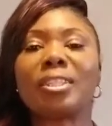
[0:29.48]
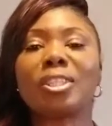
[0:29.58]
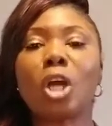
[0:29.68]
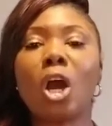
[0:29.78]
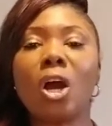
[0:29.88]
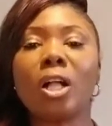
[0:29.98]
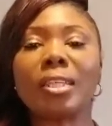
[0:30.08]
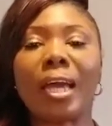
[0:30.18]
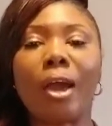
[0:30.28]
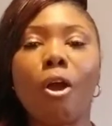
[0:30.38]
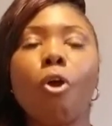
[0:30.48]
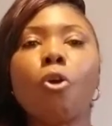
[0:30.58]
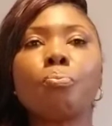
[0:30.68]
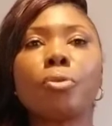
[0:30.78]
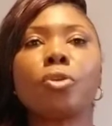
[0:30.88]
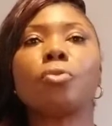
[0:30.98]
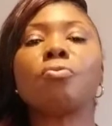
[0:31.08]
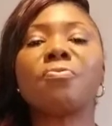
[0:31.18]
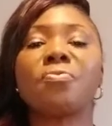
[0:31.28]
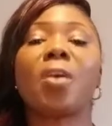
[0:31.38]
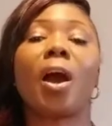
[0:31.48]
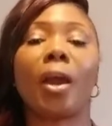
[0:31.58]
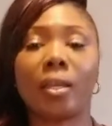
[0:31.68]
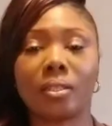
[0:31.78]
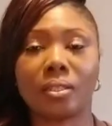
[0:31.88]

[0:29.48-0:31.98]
it's called, I hope you find.